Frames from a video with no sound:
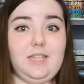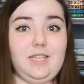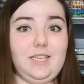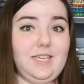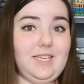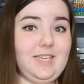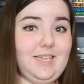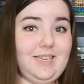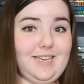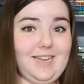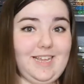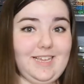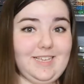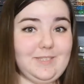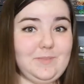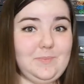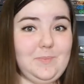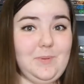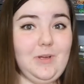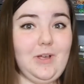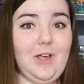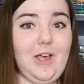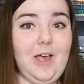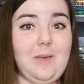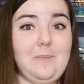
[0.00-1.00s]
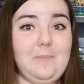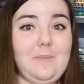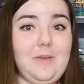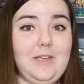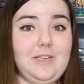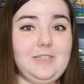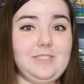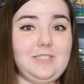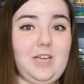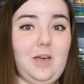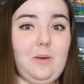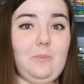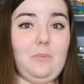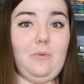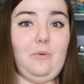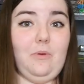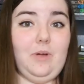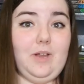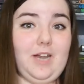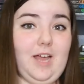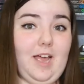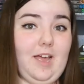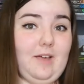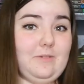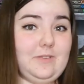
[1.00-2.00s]
The next book I picked up
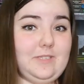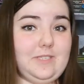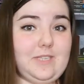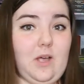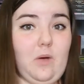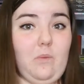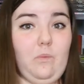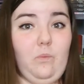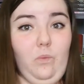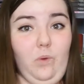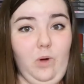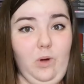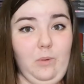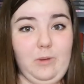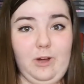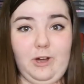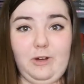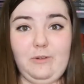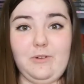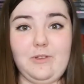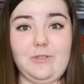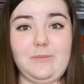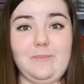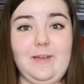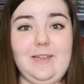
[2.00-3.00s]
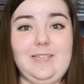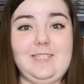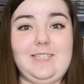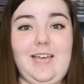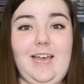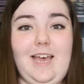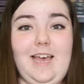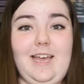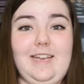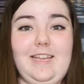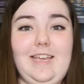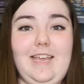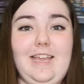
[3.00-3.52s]
when I was at Walmart with my dad,